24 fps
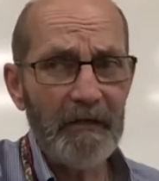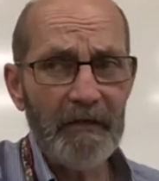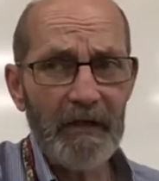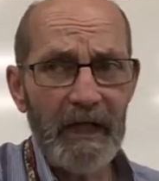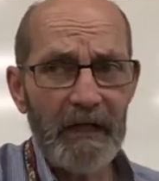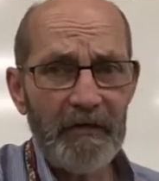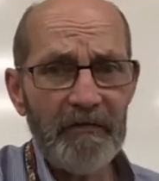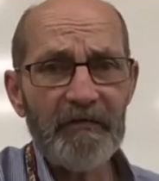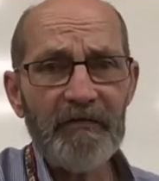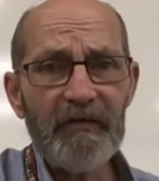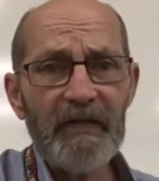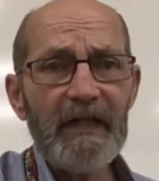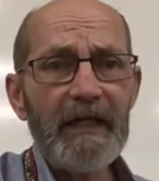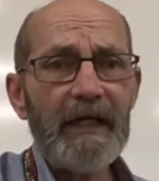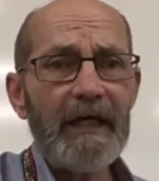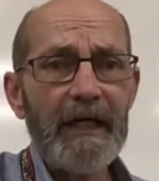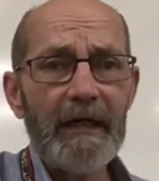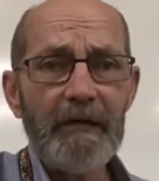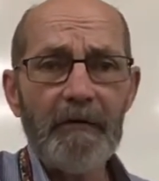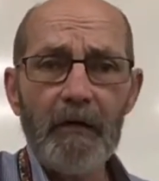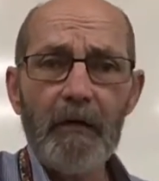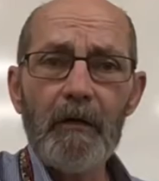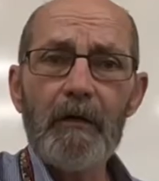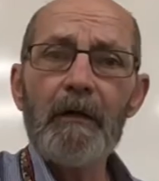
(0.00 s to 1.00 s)
At sea
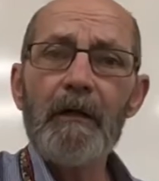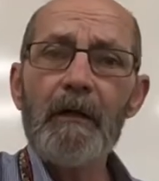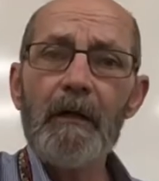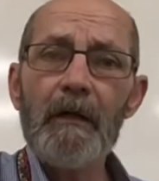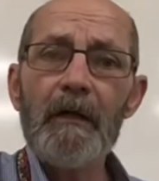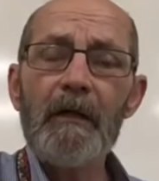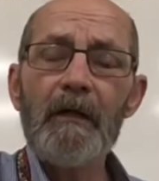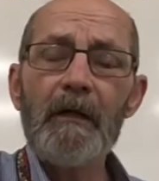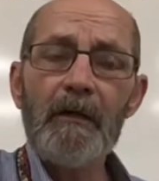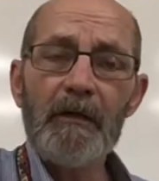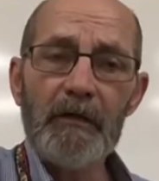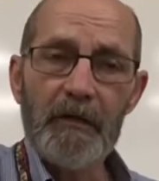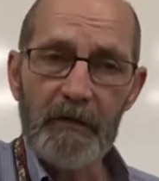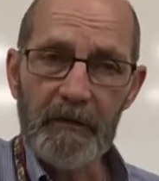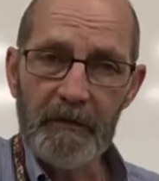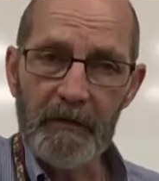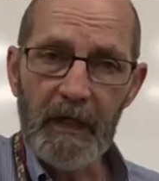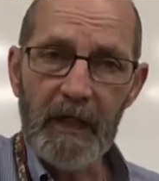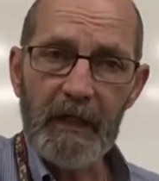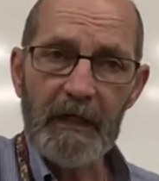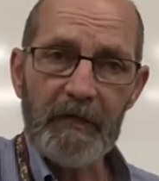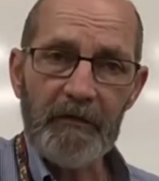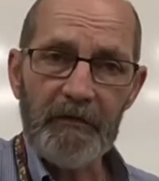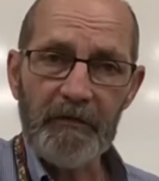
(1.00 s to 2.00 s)
level, you've
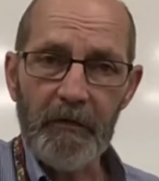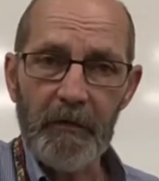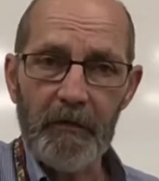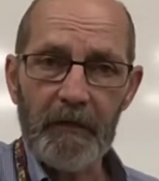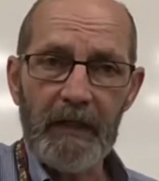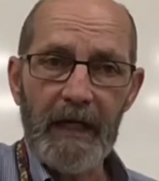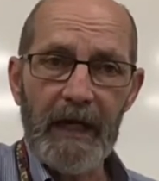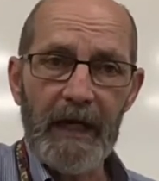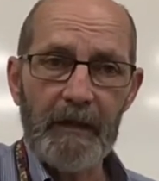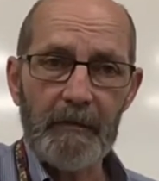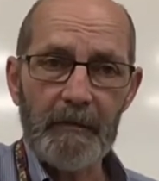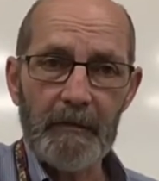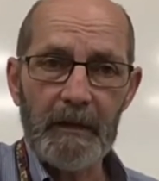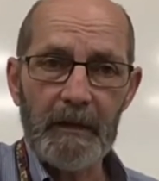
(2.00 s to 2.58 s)
got a certain